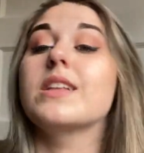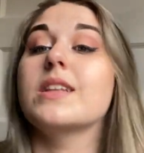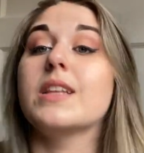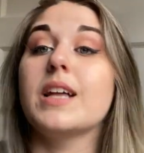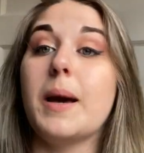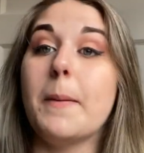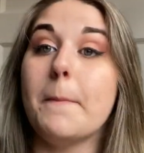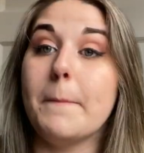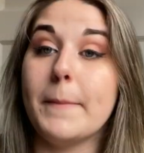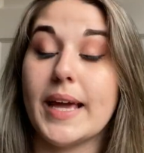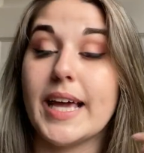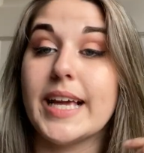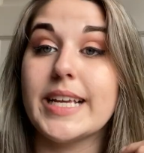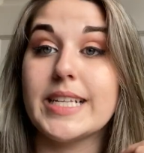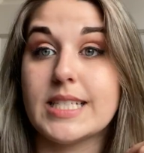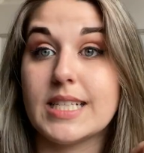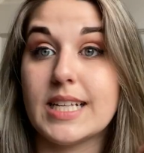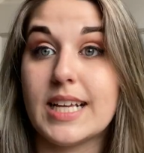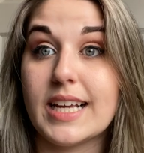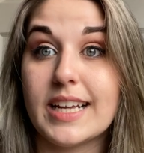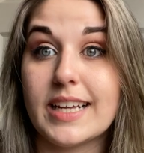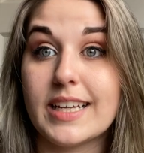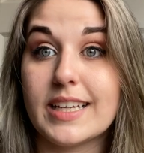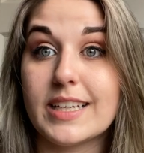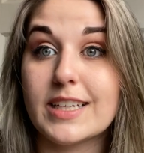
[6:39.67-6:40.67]

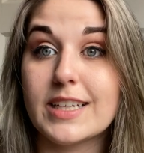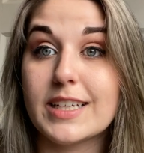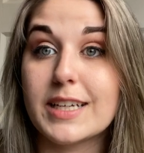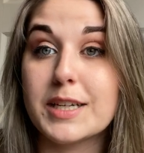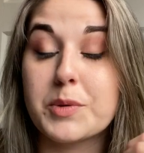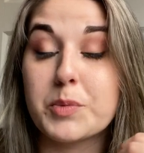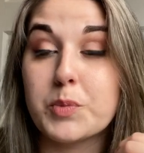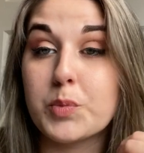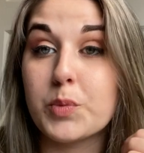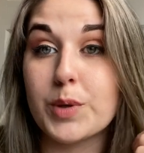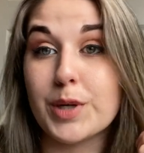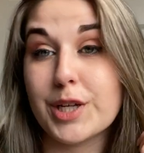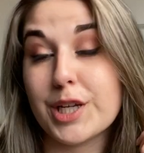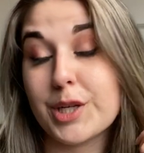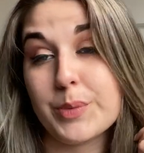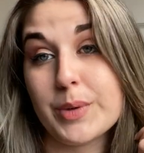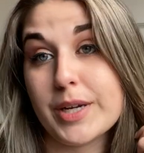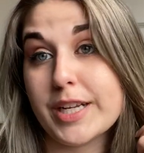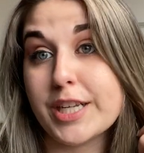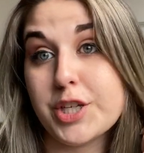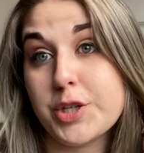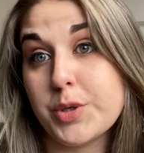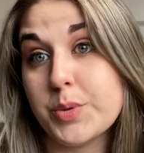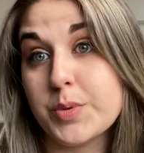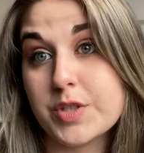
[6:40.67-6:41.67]
amazing
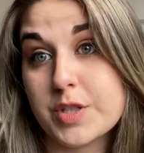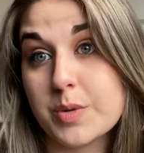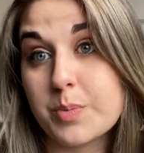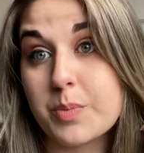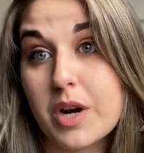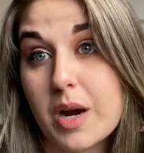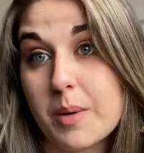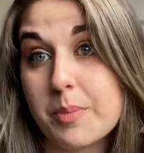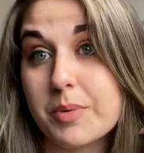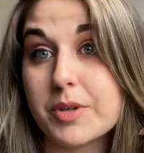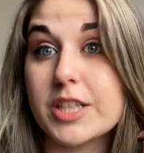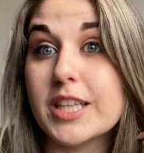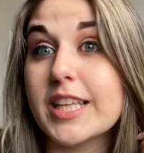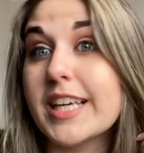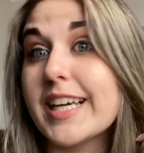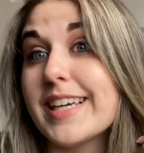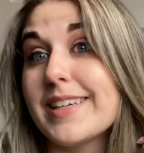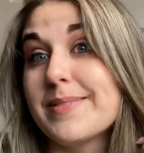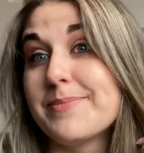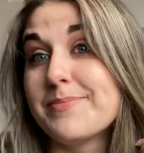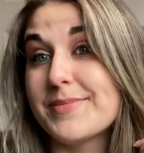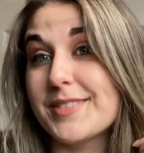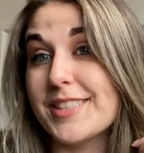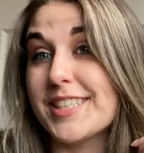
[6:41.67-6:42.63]
when used properly.